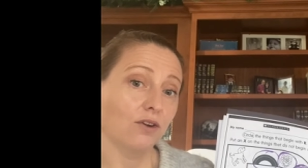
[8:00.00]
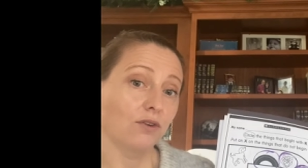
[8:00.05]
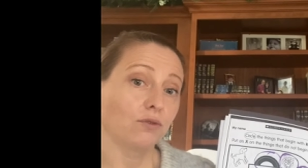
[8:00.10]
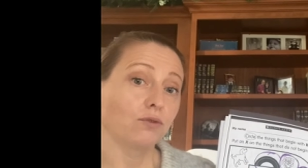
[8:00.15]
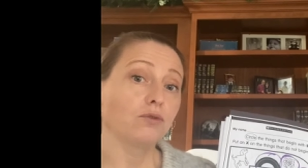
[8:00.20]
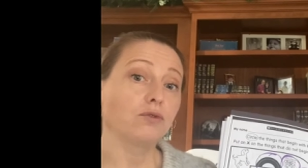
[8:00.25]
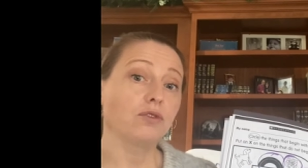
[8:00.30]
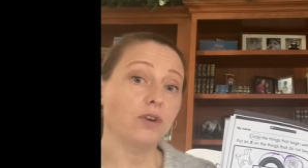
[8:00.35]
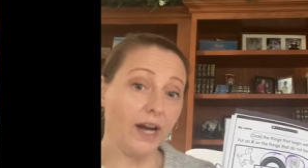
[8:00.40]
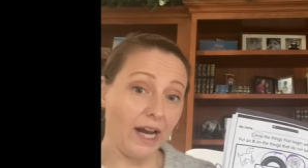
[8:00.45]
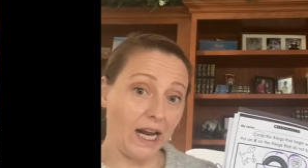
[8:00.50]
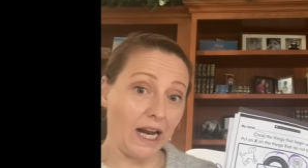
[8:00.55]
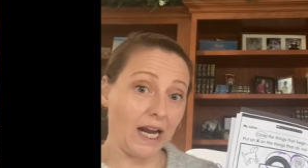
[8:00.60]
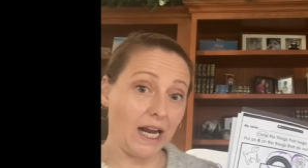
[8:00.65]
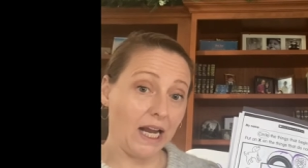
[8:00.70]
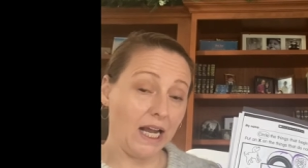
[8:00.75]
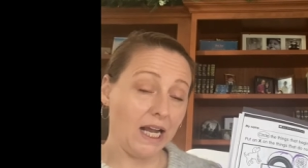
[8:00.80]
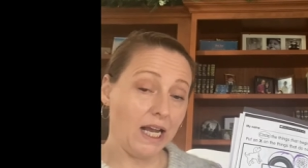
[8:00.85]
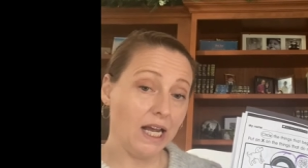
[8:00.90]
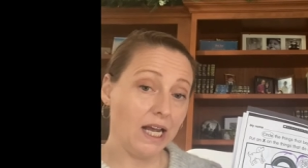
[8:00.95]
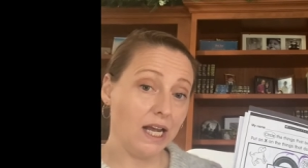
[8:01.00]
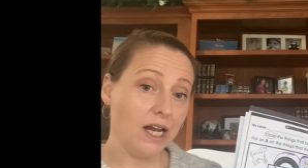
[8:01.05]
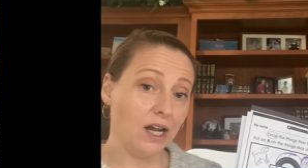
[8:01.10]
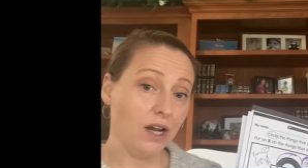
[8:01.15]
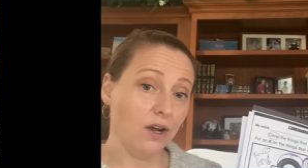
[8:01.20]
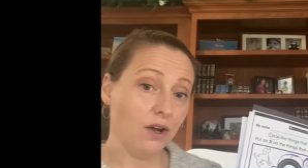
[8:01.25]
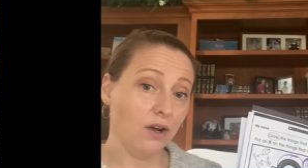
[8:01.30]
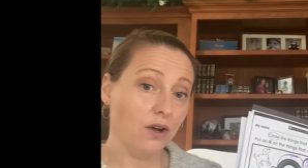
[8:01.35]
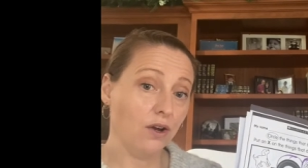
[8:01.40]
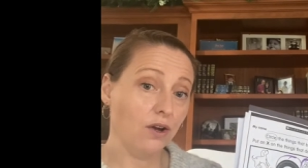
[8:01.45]
Ring.
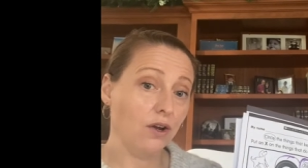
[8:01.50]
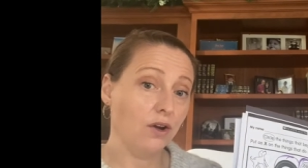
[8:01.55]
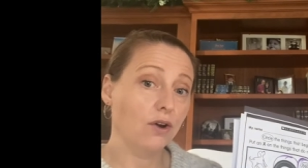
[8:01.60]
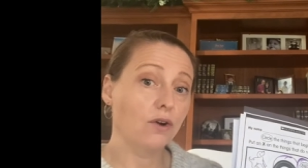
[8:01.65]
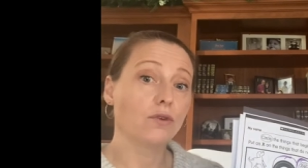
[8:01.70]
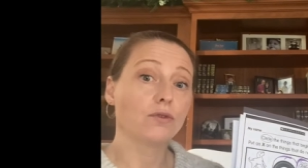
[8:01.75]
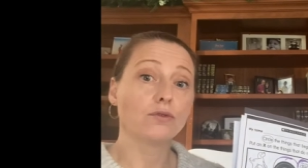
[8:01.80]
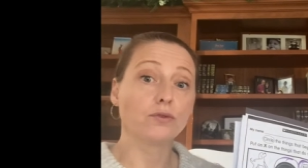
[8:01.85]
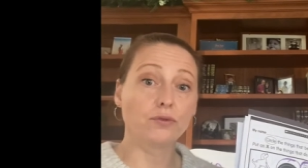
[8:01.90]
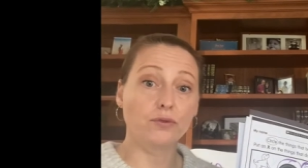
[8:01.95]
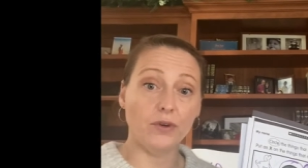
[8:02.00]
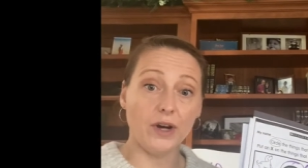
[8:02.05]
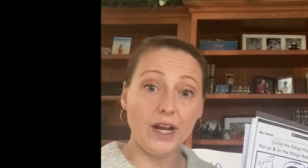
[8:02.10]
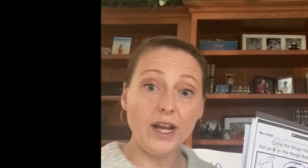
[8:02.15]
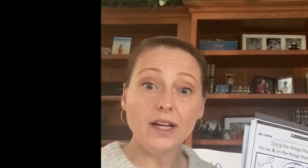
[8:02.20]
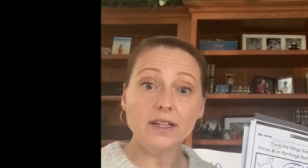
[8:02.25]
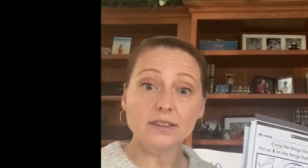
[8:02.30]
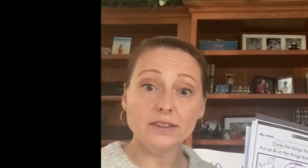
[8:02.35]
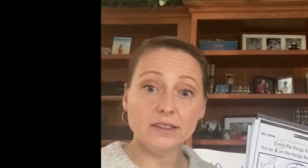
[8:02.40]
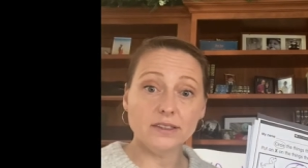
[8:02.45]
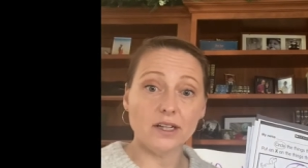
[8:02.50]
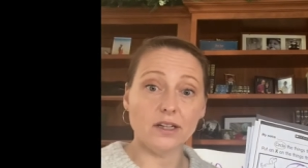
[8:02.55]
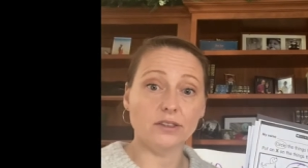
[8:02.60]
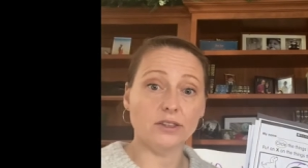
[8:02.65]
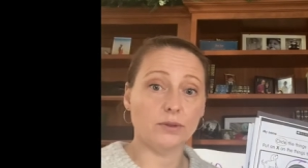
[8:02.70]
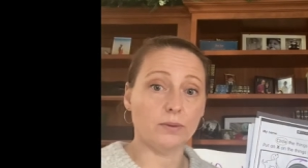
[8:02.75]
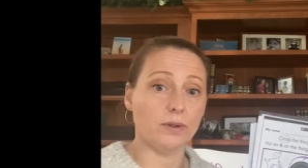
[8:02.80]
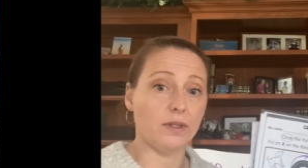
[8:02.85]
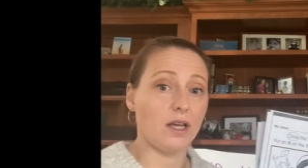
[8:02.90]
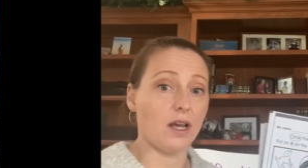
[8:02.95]
Ring
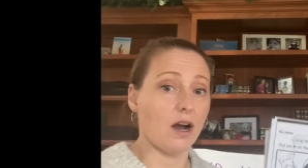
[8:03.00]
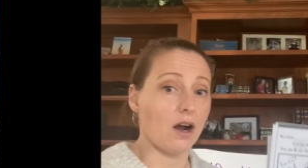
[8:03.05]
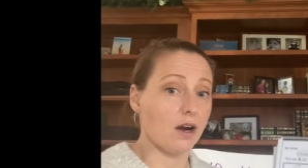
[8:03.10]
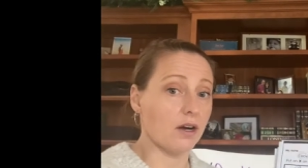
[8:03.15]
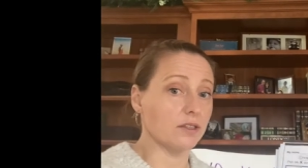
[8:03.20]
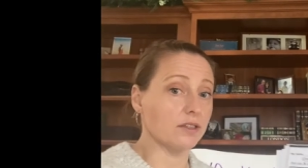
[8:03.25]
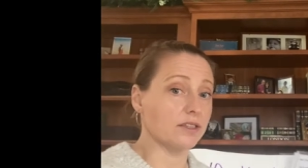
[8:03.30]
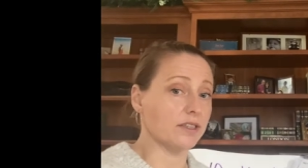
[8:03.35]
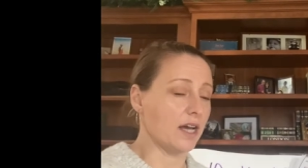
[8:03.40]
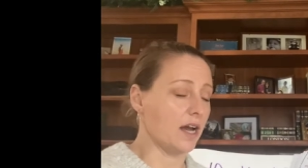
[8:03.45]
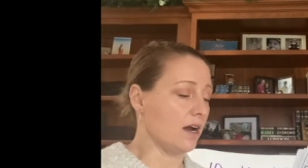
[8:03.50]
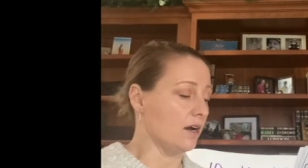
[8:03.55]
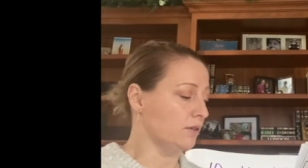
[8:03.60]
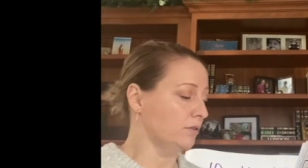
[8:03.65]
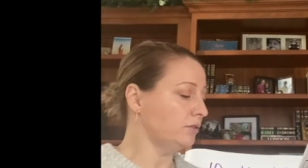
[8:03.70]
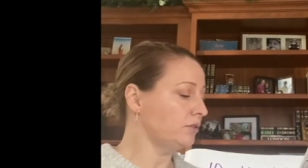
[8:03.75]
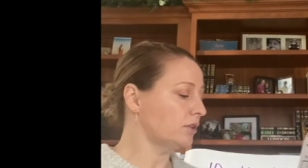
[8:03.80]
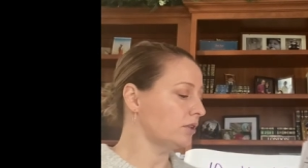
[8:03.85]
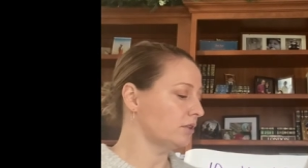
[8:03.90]
starts with the R sound